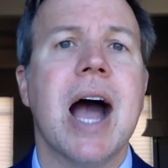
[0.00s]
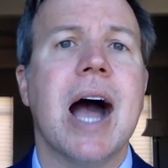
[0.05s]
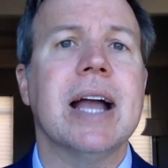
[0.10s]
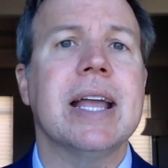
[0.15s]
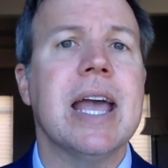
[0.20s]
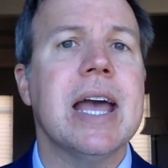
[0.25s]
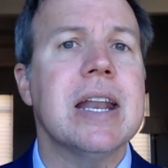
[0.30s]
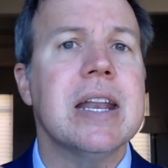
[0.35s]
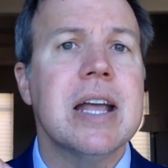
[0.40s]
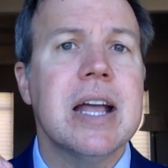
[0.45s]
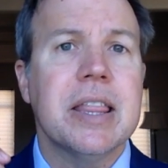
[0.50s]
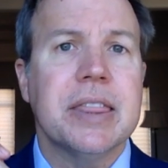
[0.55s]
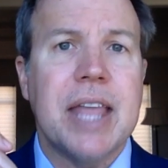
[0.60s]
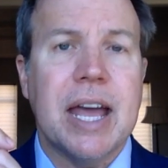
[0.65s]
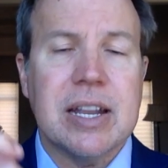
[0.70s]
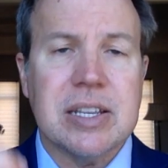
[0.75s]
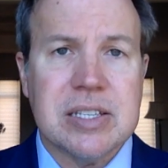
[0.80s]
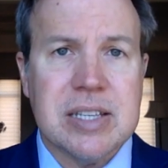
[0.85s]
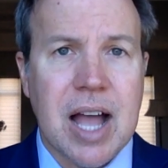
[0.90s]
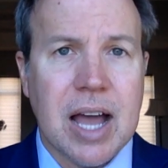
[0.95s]
Again,
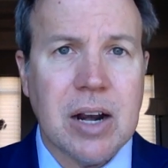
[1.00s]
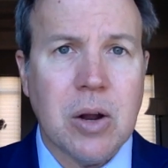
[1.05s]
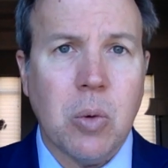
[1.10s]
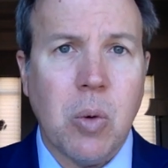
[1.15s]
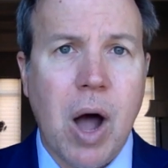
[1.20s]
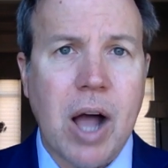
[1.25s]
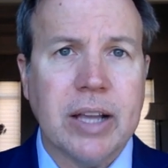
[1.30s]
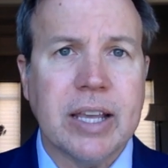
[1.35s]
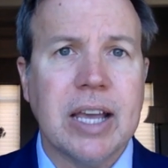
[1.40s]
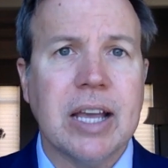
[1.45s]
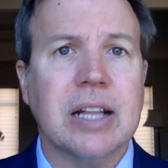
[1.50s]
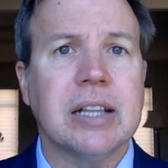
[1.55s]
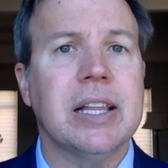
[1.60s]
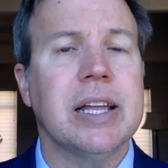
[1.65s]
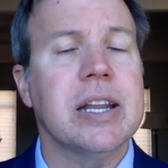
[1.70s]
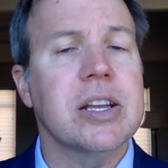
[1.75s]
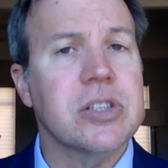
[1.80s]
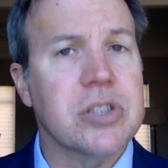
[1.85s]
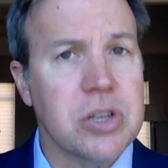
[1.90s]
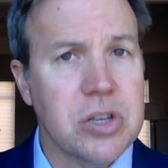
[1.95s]
that is not a walk-in
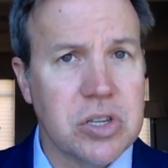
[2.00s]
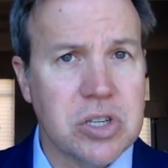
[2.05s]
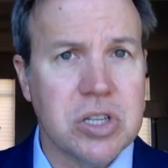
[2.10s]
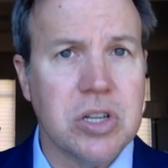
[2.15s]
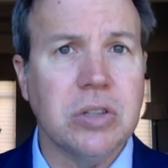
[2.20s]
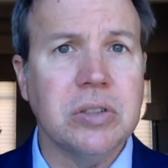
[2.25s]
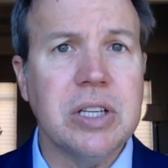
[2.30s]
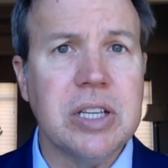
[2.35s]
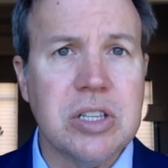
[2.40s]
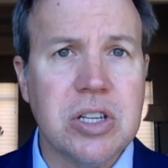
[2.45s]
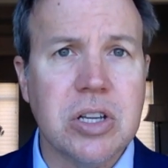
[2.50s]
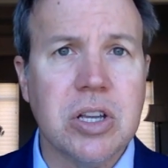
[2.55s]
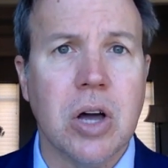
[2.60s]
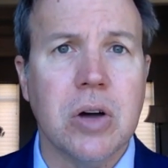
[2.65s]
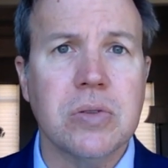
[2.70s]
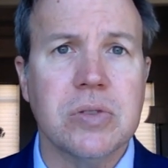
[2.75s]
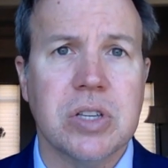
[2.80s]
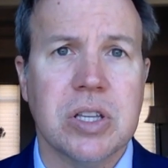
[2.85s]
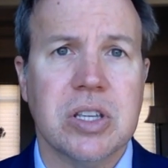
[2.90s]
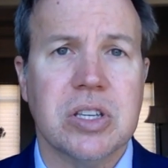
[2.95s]
clinic, so you still need to
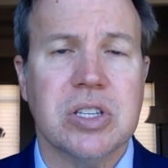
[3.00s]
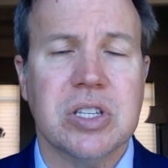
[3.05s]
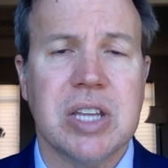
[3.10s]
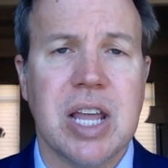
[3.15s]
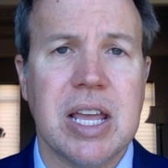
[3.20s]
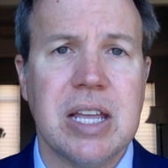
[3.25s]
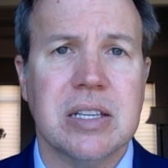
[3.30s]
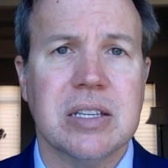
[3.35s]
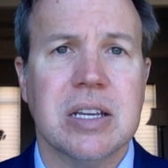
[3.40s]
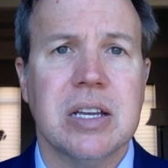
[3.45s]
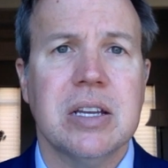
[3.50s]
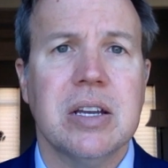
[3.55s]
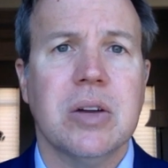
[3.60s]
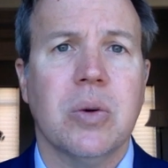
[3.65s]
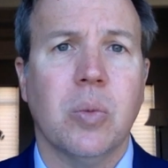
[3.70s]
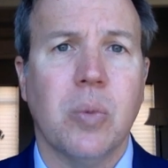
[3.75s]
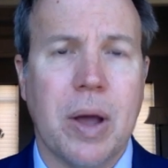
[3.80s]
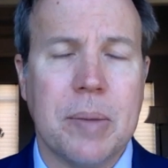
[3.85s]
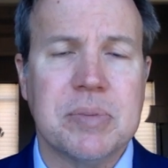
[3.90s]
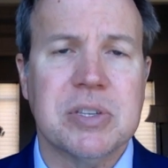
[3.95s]
go to the state
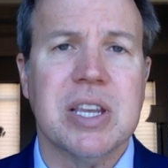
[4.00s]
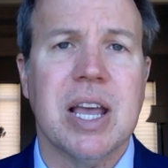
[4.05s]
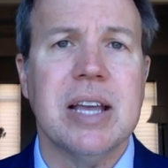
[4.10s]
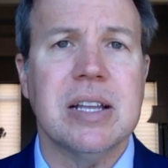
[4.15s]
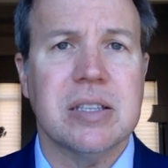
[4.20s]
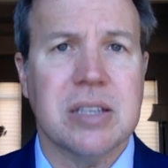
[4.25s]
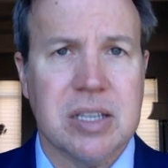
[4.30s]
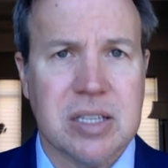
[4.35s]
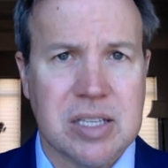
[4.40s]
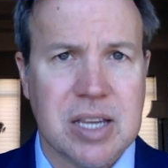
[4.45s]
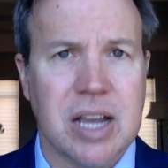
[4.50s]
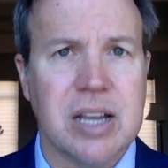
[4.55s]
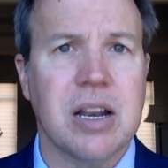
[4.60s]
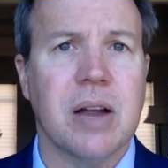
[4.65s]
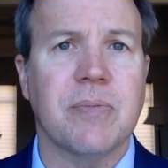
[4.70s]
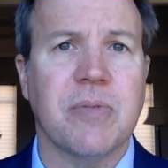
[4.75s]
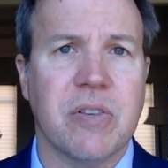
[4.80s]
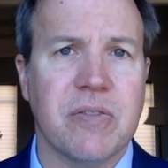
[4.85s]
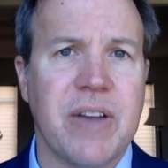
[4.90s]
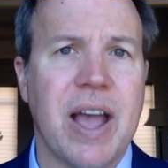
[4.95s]
website to sign
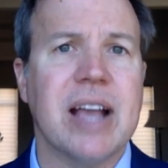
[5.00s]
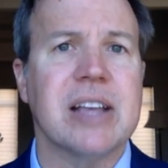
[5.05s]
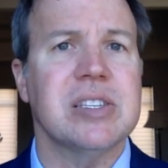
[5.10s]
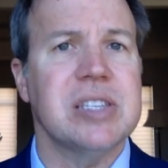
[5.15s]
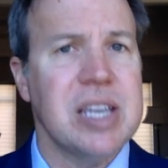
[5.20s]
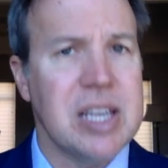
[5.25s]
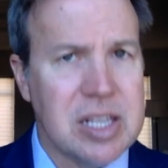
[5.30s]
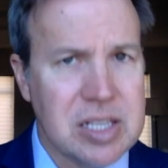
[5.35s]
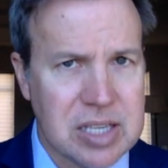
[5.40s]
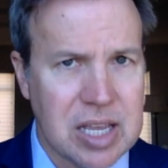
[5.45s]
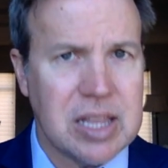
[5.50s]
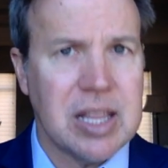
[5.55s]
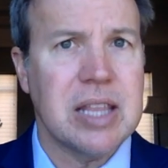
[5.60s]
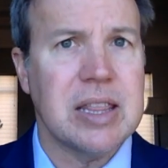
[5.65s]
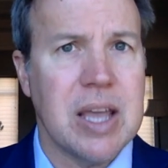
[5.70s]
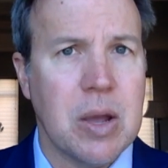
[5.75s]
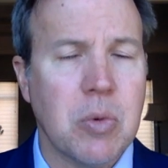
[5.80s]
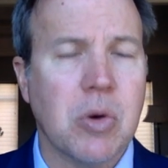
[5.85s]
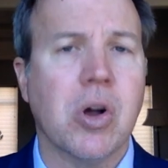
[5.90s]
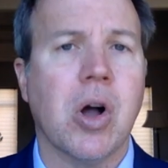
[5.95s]
up for vaccines, and
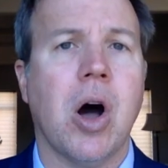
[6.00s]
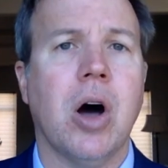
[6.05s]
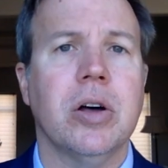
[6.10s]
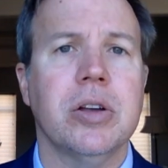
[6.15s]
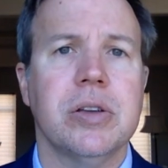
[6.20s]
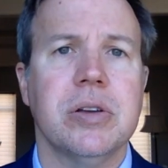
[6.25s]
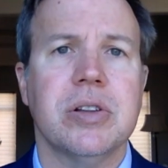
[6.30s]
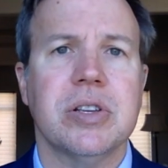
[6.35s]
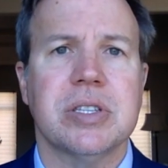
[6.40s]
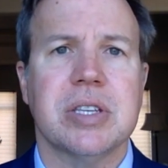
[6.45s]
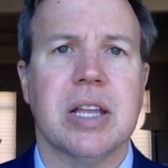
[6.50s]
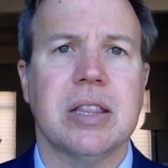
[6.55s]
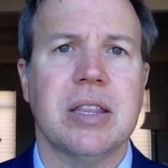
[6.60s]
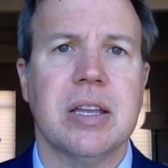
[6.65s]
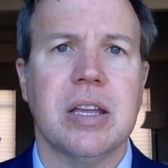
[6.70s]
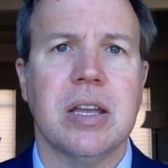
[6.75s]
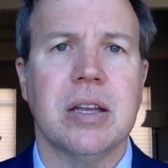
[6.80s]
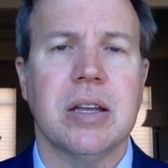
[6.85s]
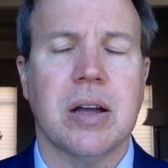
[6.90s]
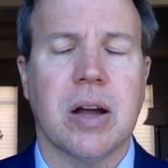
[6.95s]
then they will call you to set
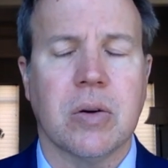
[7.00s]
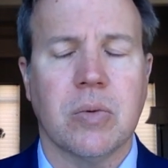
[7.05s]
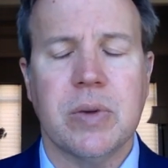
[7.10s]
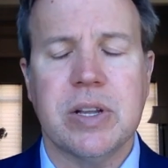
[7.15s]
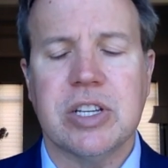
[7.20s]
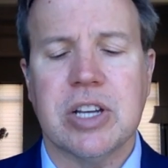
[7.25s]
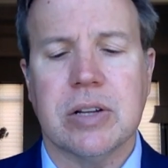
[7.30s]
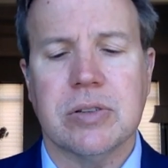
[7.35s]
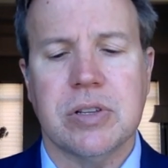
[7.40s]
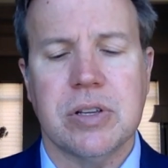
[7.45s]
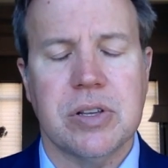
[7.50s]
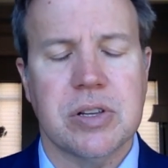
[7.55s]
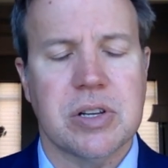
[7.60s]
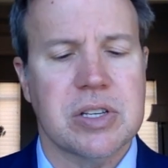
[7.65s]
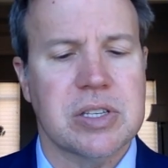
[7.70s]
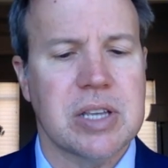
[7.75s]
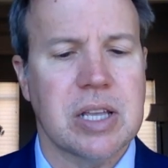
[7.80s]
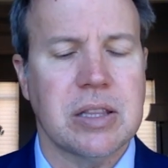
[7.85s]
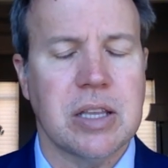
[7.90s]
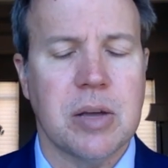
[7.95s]
the or uh, reach out to you
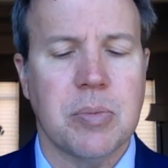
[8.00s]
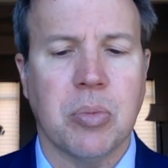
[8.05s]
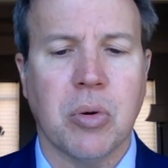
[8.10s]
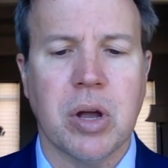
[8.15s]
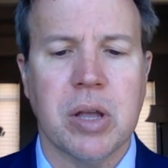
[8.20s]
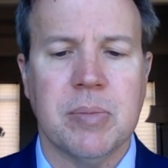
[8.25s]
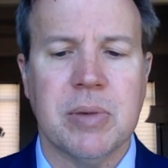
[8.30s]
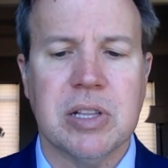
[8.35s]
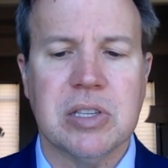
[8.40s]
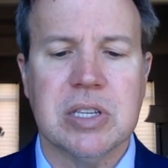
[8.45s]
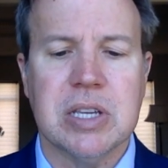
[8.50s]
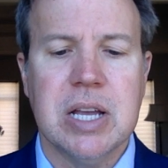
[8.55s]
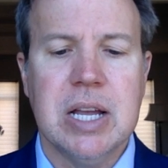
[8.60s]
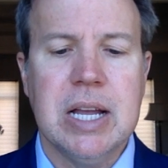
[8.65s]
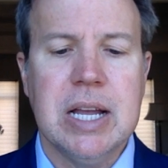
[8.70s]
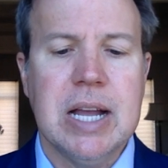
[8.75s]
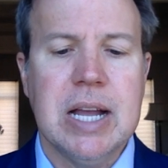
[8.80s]
to set the appointments.